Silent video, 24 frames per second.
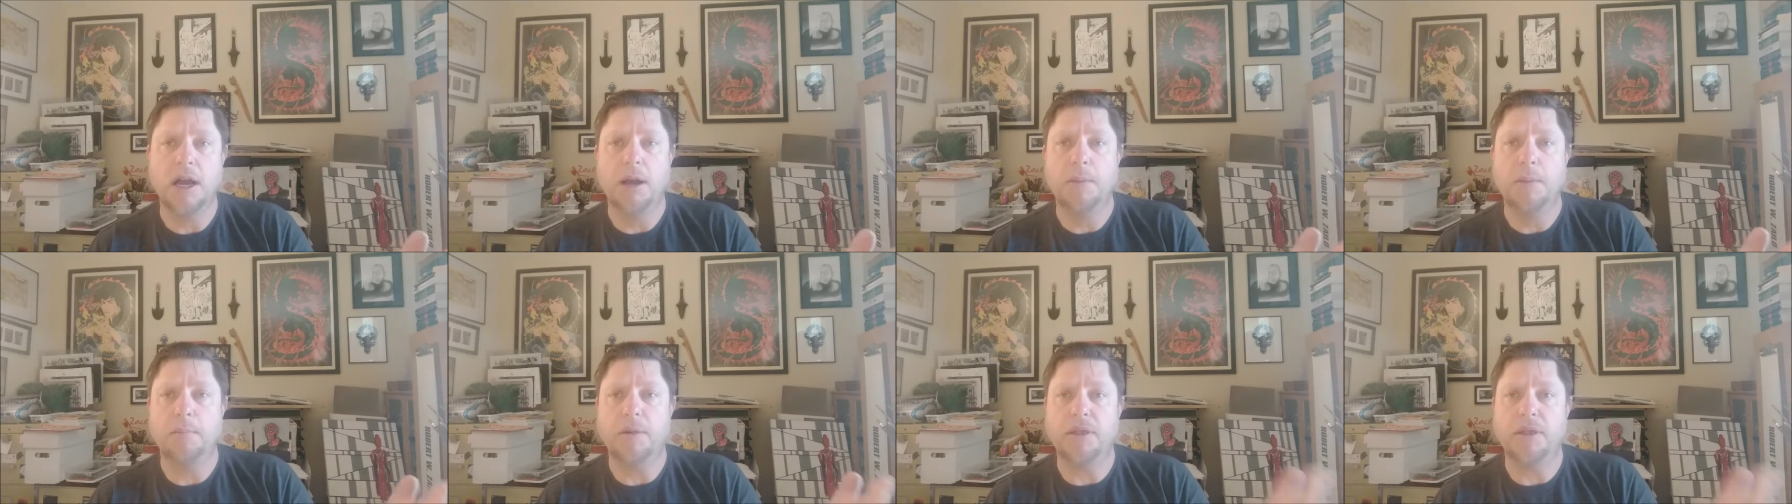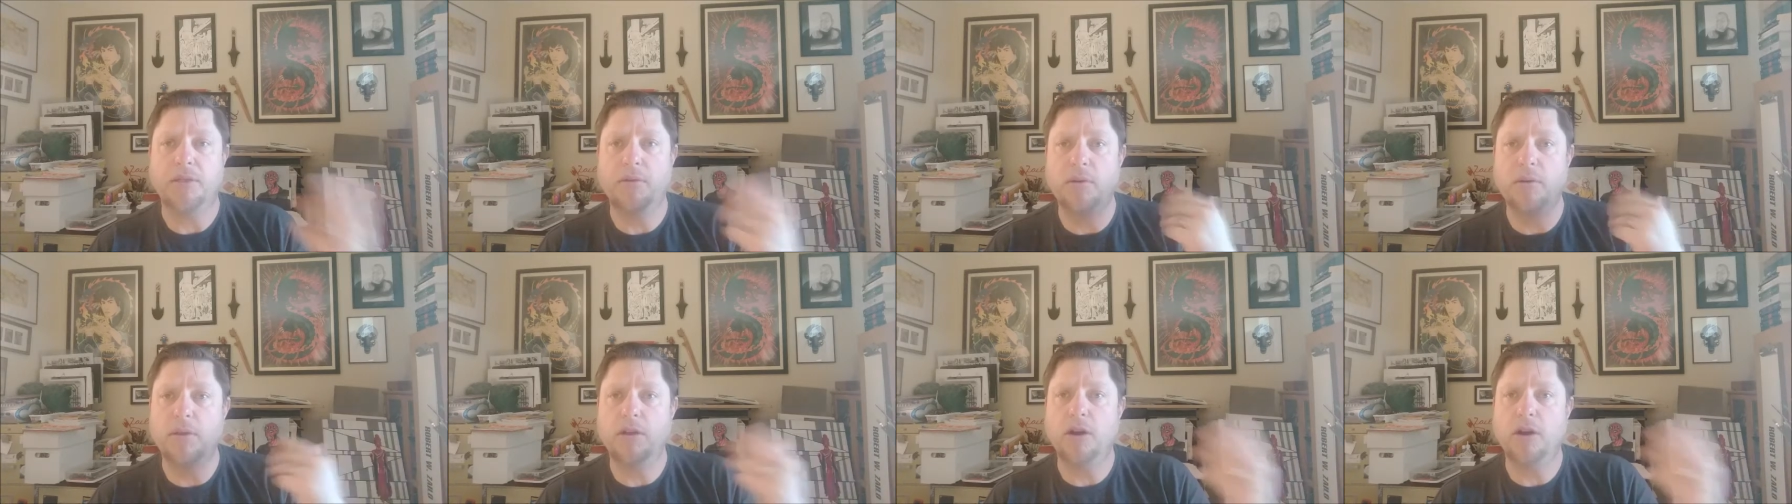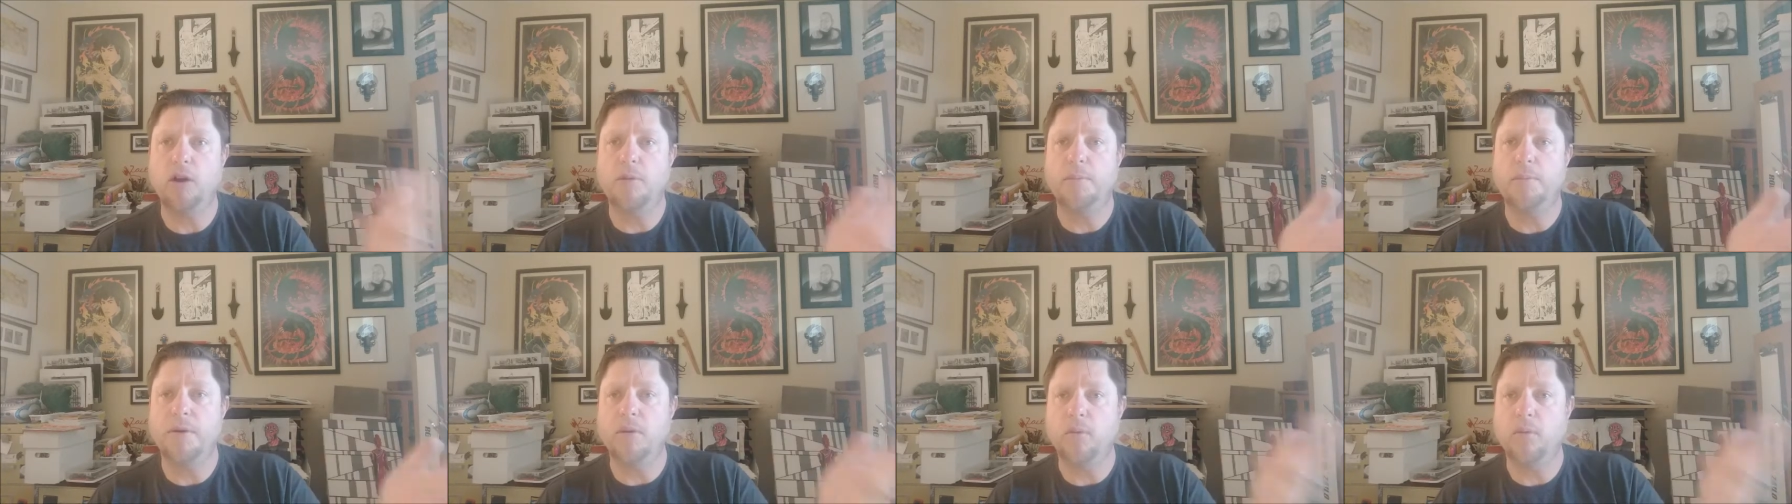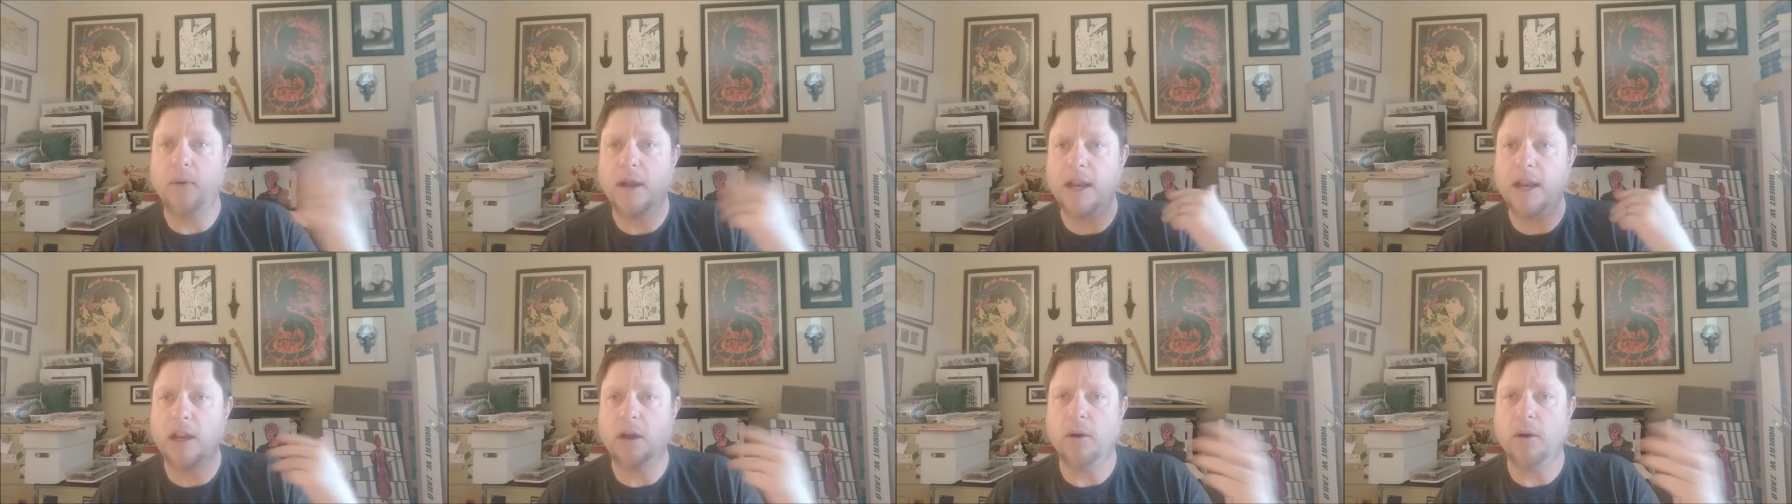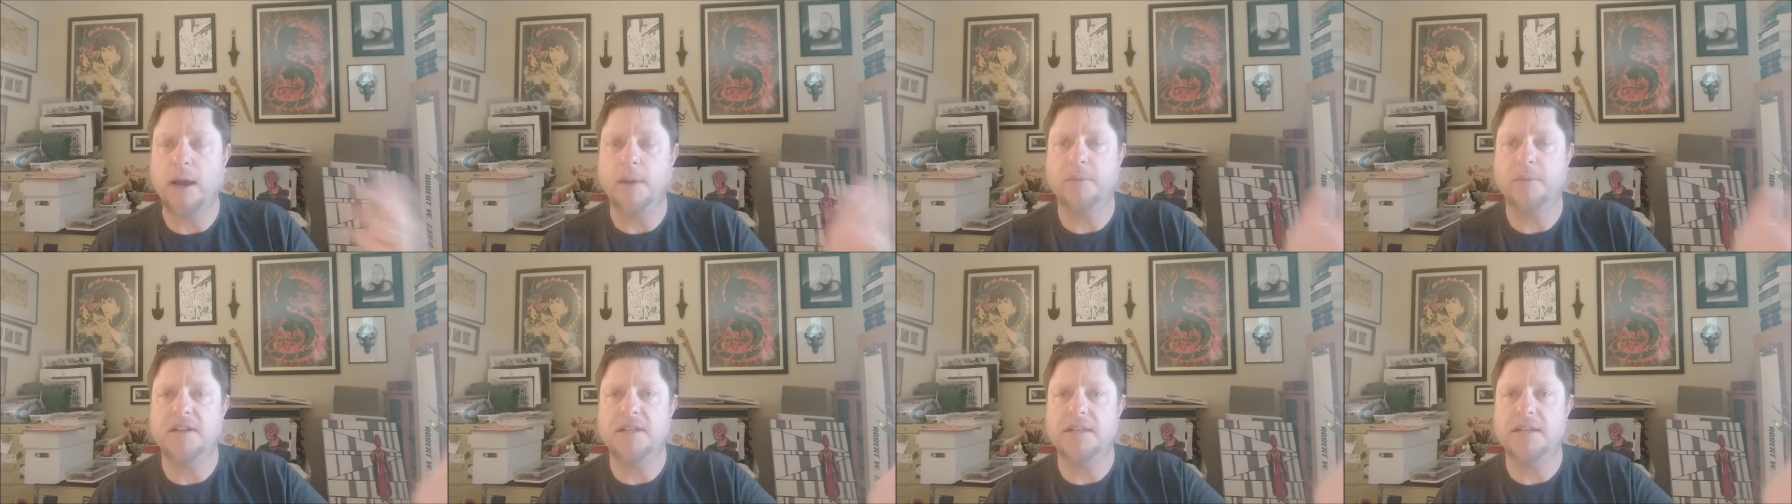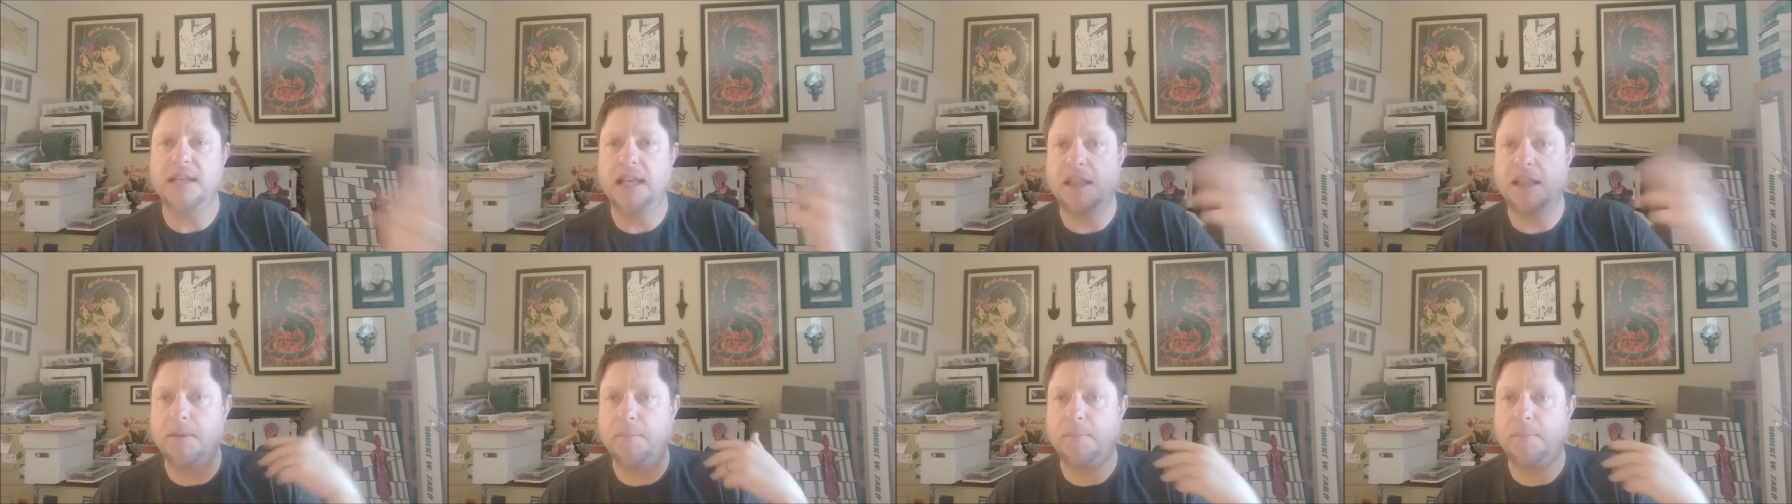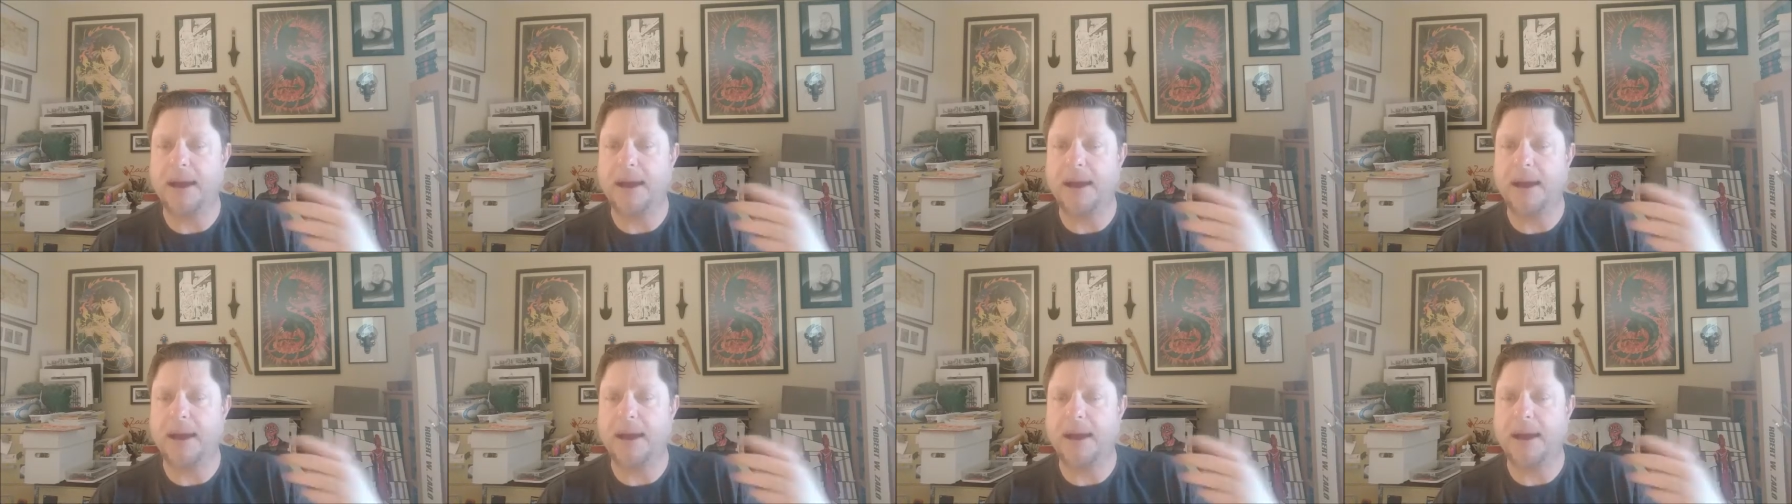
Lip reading: But through the open window, I would see the